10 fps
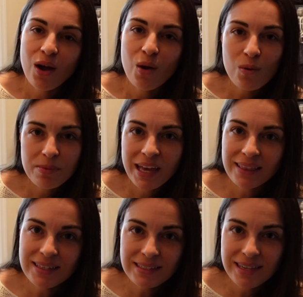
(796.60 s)
hope
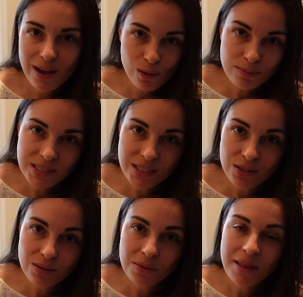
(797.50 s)
that this helps
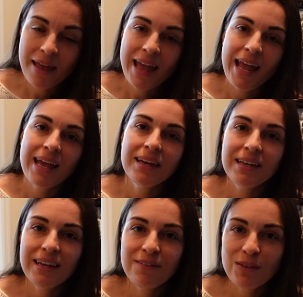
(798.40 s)
you, and
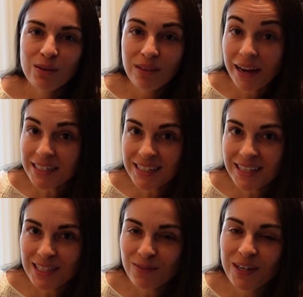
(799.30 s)
if you liked
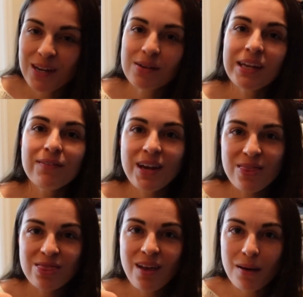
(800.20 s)
this video, give it a
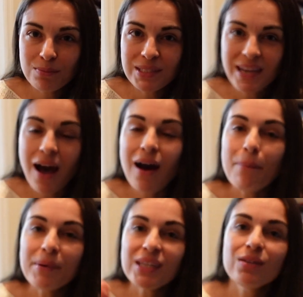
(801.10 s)
thumbs
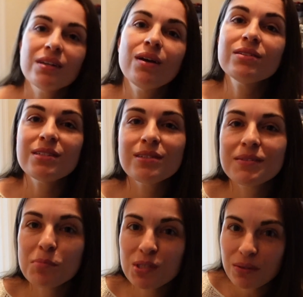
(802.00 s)
up. You can also
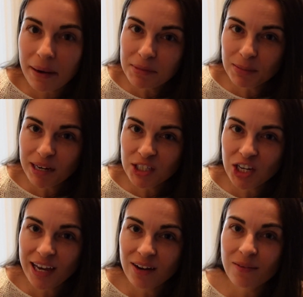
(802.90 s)
subscribe to my
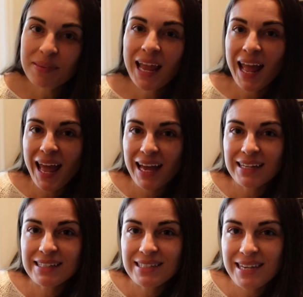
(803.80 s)
channel
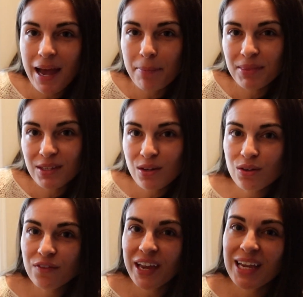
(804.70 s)
and tap the
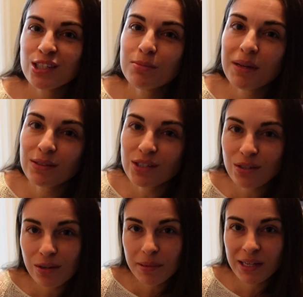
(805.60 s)
notification bell
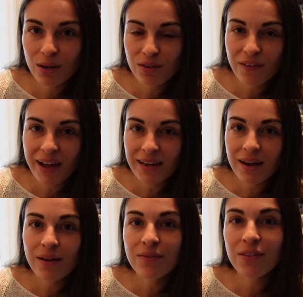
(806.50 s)
too to be notified
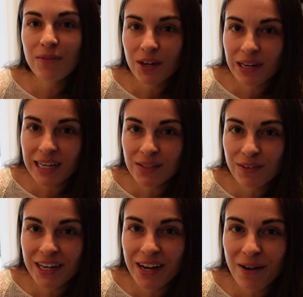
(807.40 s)
of the very next
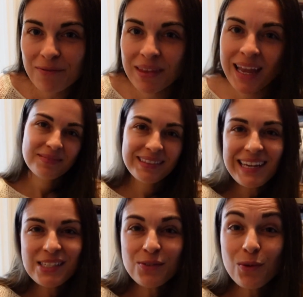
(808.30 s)
video.
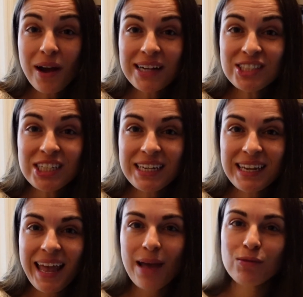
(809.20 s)
Thanks for
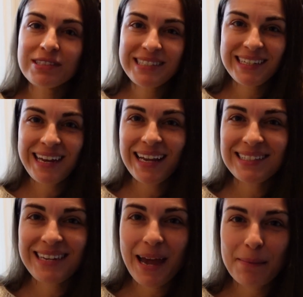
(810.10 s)
watching, and we'll see you
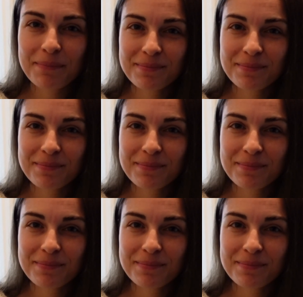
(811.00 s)
next time.